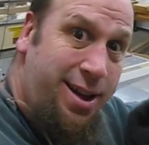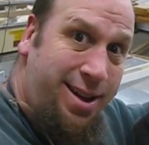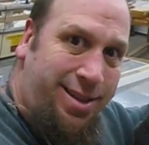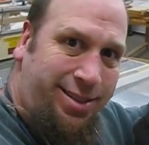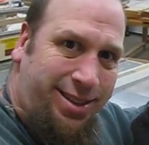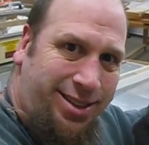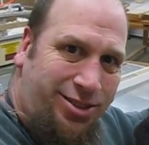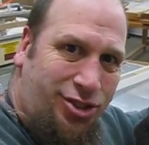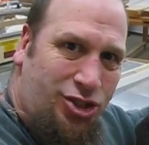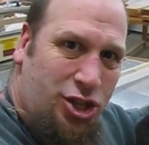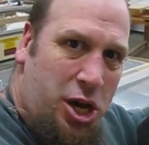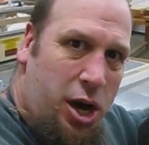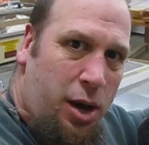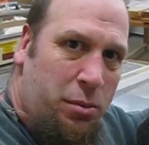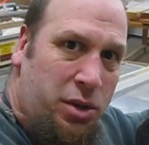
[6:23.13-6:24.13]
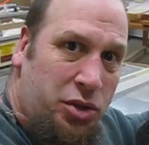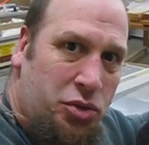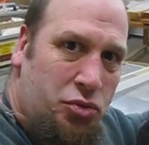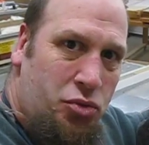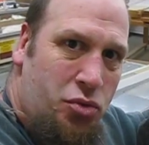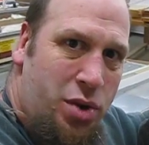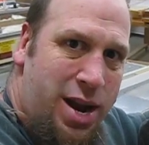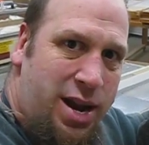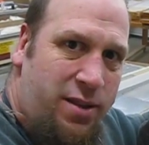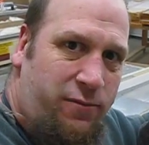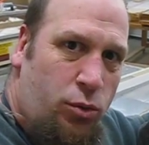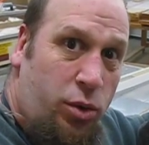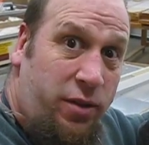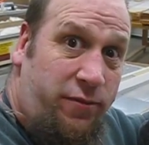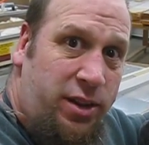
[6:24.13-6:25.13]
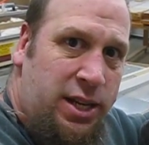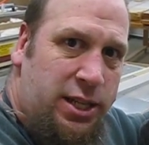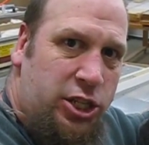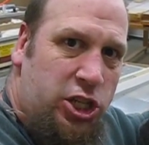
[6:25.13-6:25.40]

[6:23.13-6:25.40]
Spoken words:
And this job is ready for the finish